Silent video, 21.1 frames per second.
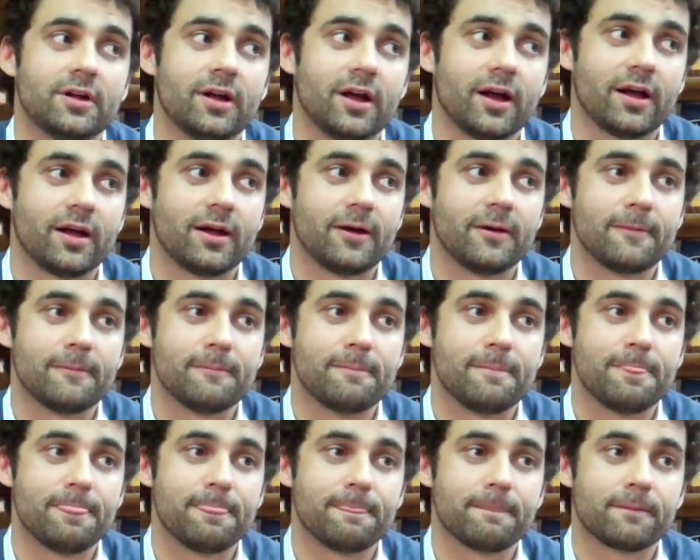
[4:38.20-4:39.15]

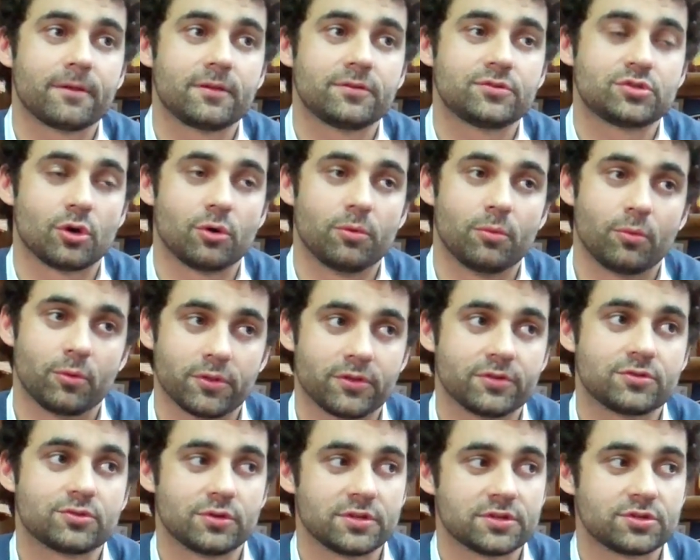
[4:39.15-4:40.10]
Joel were
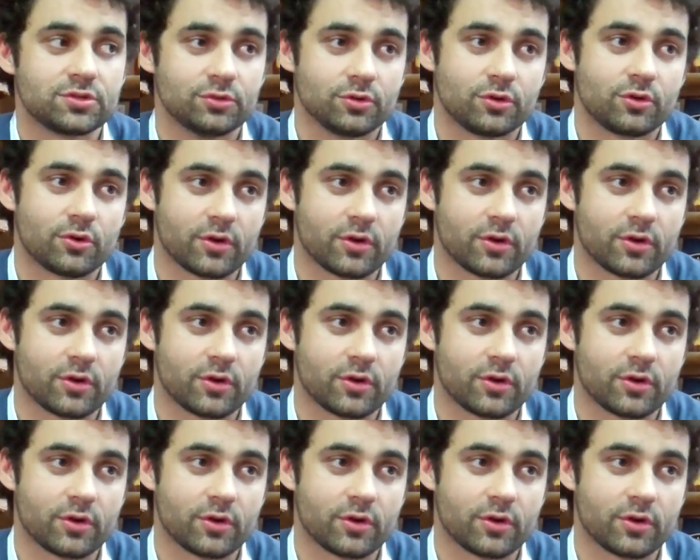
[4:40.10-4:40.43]
the traditional